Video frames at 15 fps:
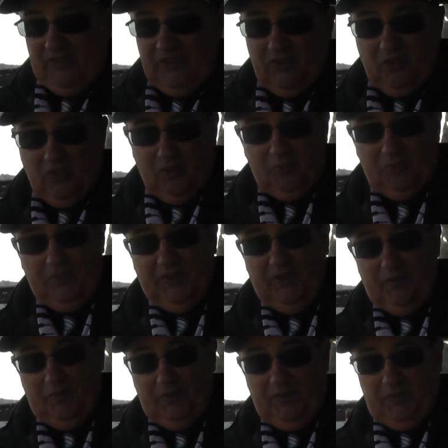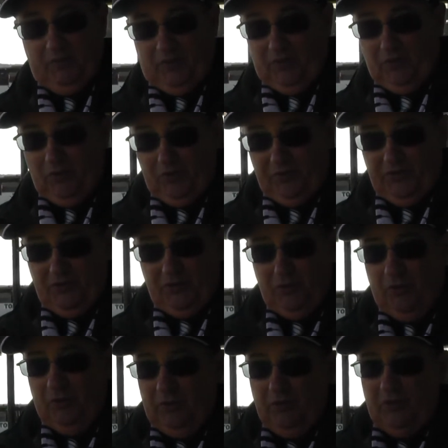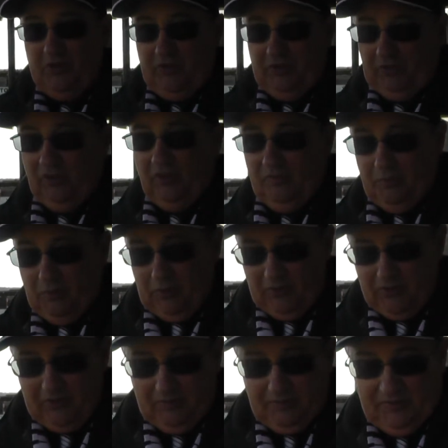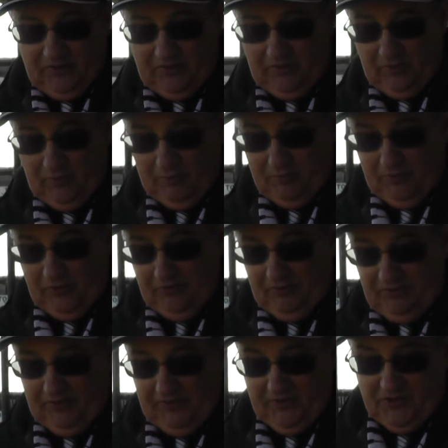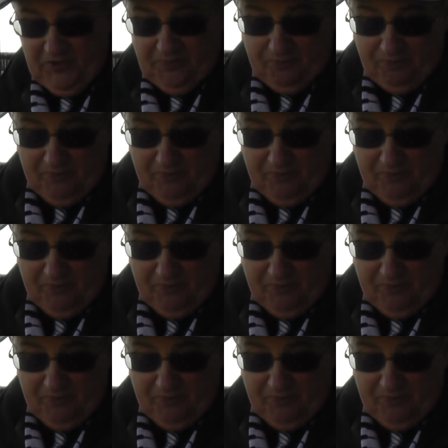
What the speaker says: Didcot player with the long throw, there was a lot of balls coming into the Wimborne defence.